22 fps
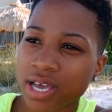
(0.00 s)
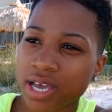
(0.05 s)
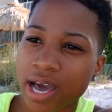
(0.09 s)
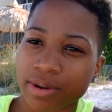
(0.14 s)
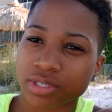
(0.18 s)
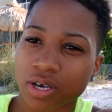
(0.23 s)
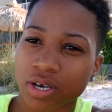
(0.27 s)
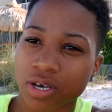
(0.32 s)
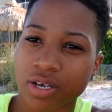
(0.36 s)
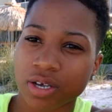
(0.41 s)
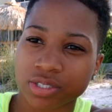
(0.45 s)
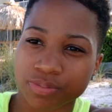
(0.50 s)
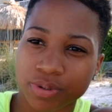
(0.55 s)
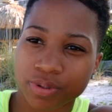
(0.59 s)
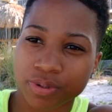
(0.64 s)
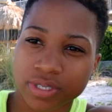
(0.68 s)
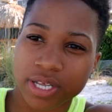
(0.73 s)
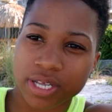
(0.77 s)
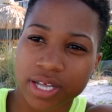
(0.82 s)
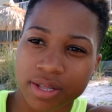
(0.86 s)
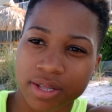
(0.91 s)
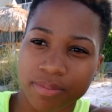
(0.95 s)
I was also
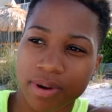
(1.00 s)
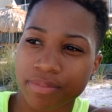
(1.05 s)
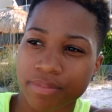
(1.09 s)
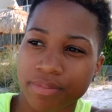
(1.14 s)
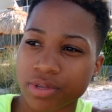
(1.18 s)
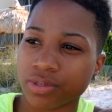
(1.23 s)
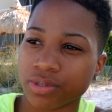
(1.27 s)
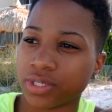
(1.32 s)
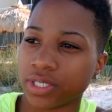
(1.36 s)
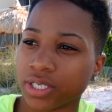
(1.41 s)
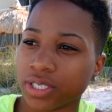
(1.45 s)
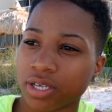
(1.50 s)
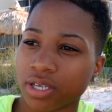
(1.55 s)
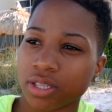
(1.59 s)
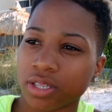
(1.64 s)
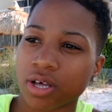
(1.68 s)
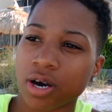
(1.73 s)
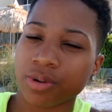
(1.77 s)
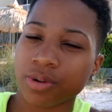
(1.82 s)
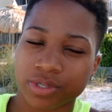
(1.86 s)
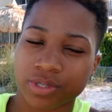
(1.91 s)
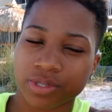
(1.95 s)
putting that in my music
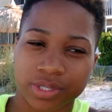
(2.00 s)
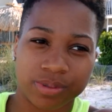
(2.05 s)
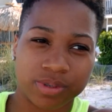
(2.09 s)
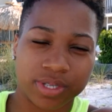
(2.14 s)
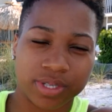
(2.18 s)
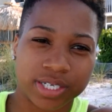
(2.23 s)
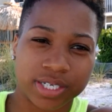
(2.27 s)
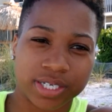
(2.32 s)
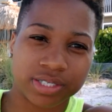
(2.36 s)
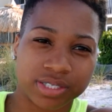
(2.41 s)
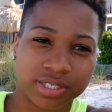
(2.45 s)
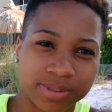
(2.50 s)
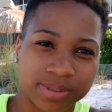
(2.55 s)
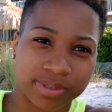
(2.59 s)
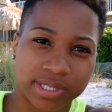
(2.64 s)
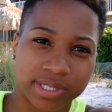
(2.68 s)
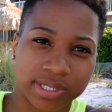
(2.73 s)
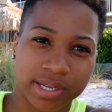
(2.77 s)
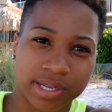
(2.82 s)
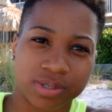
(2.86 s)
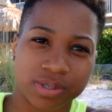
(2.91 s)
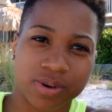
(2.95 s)
along with the relationships
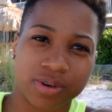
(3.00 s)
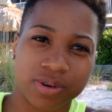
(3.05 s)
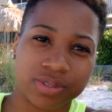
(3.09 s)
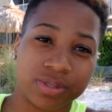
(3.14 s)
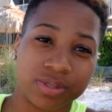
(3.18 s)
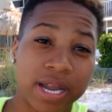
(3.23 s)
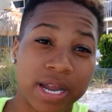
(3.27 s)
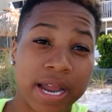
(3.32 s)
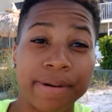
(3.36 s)
that I was going through.